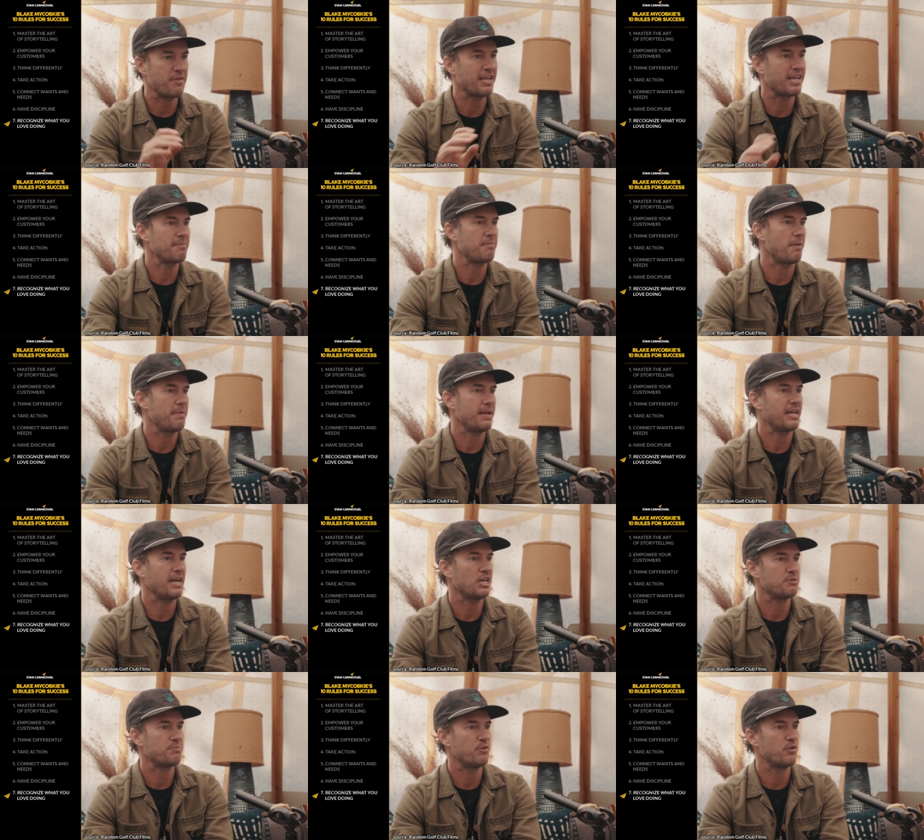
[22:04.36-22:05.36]
thinking about being an
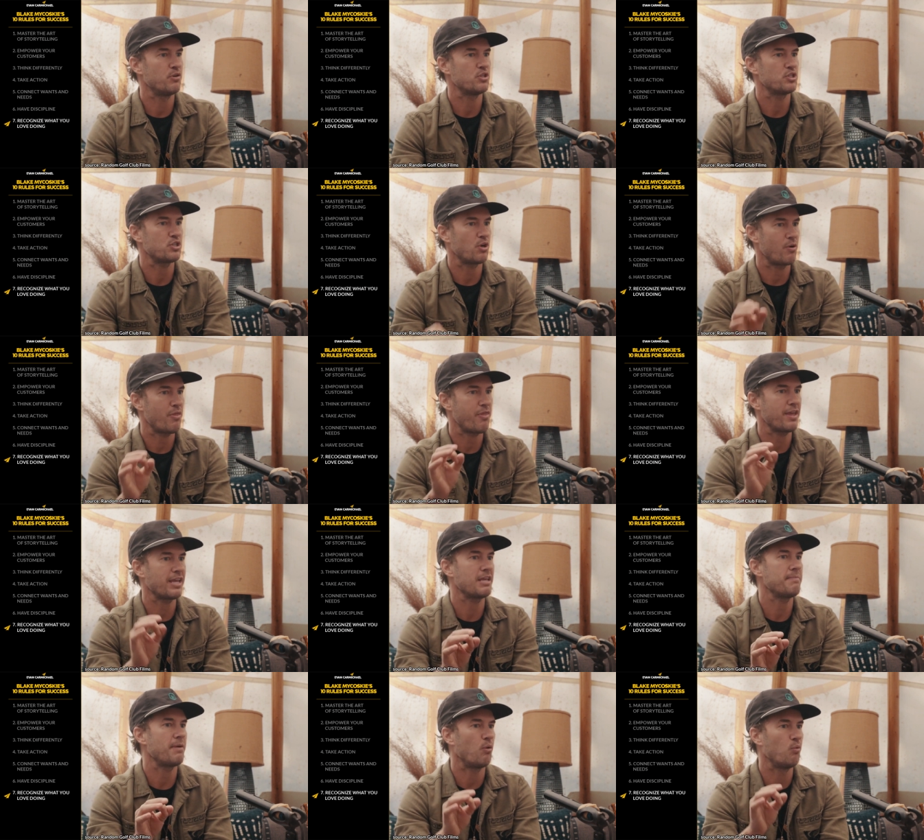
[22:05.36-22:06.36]
entrepreneur and start
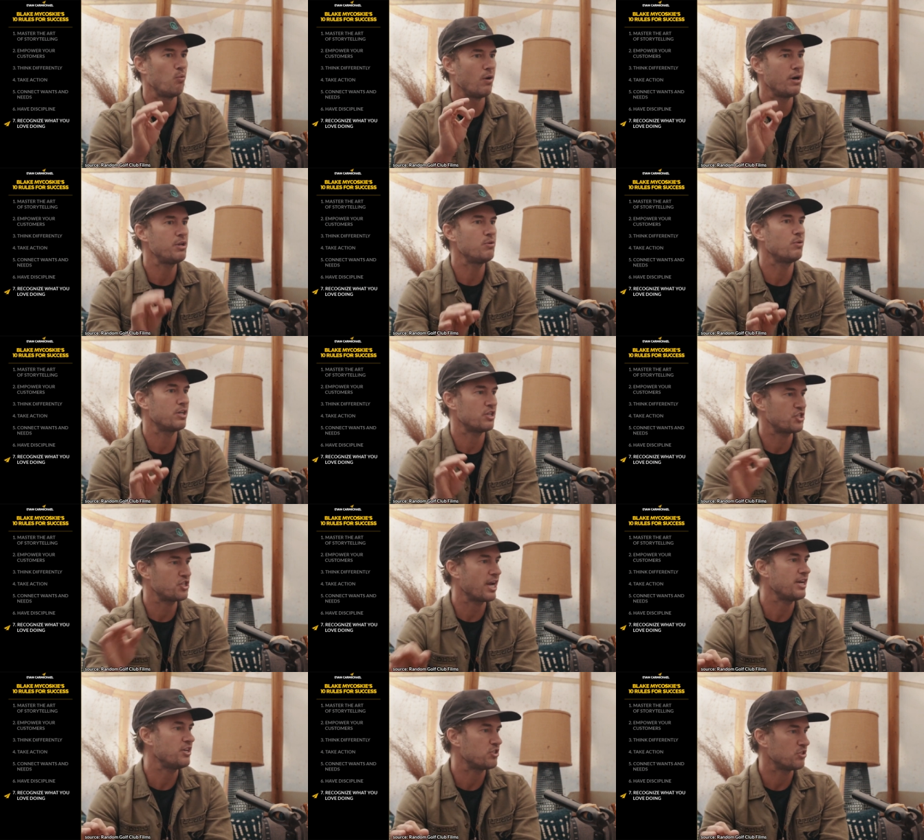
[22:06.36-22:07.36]
thinking about what do you want to
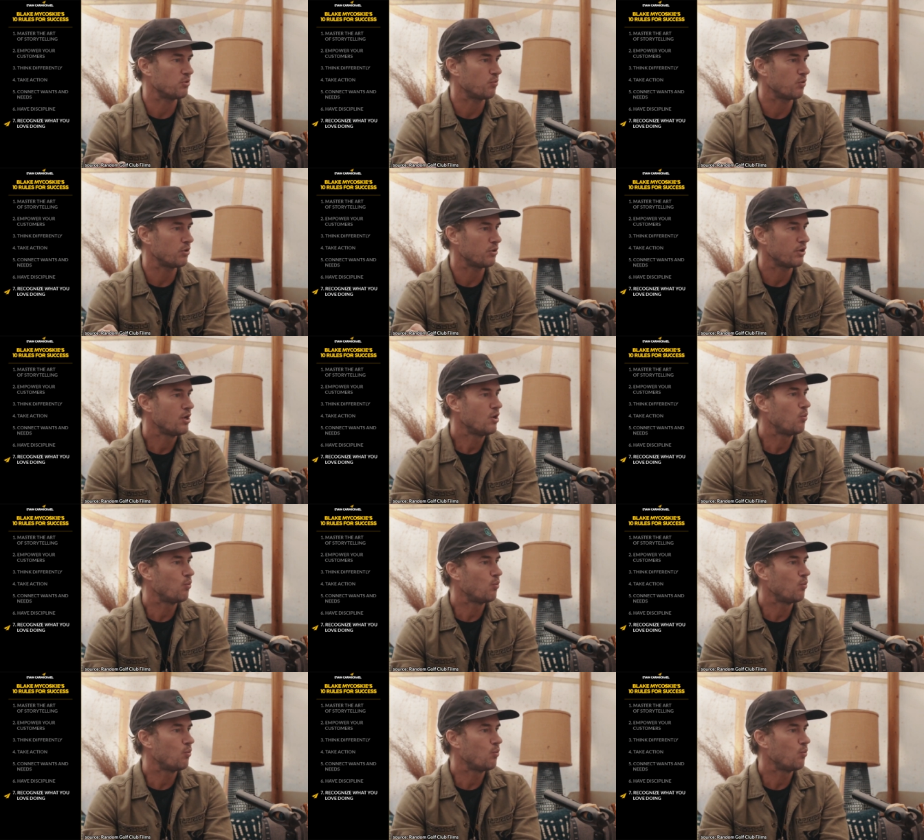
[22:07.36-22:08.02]
change in the world